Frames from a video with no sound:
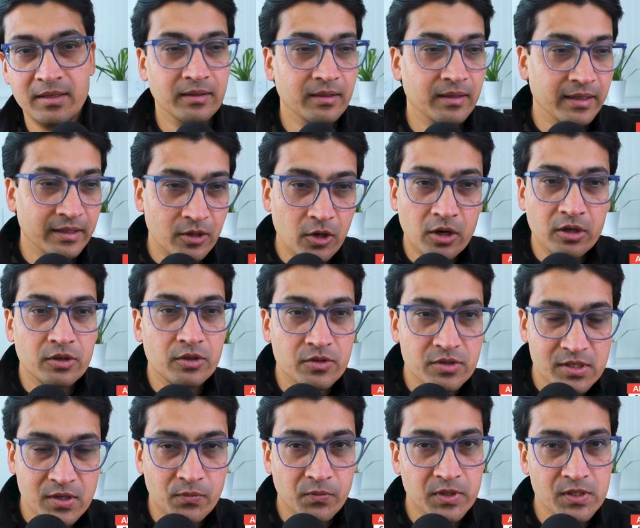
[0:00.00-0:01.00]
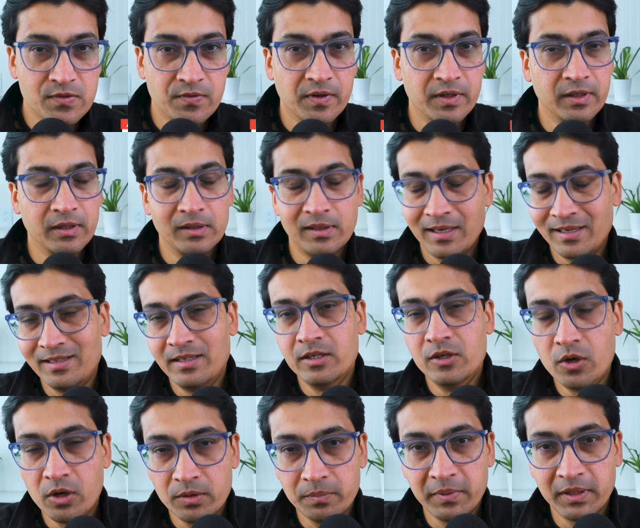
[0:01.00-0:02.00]
I got into someone's funnel. I did
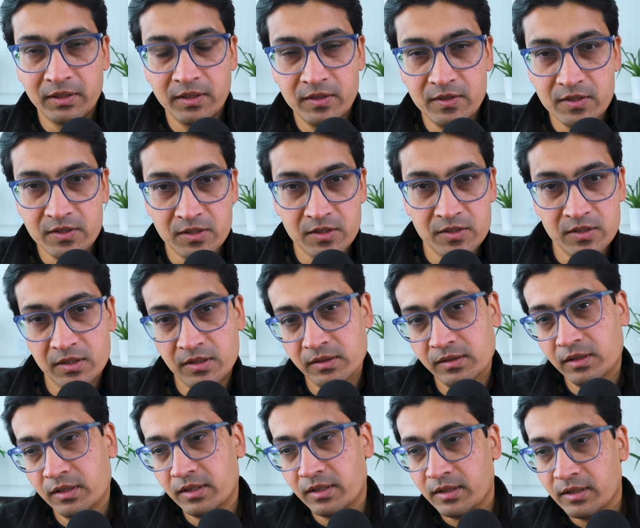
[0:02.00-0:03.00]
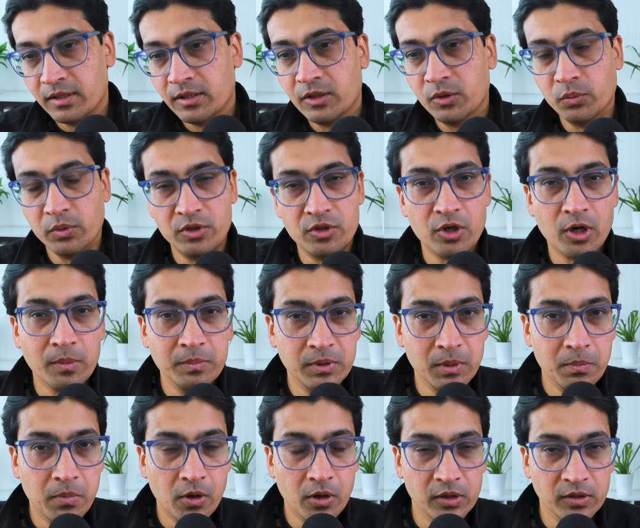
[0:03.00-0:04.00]
not make the decision. We dropped the
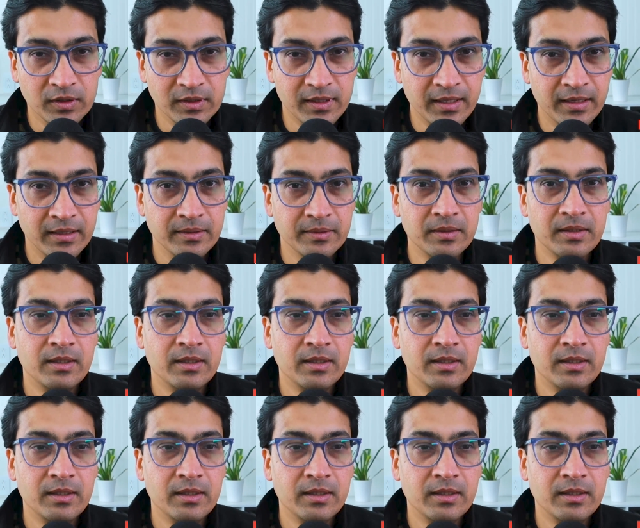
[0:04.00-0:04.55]
ball on that.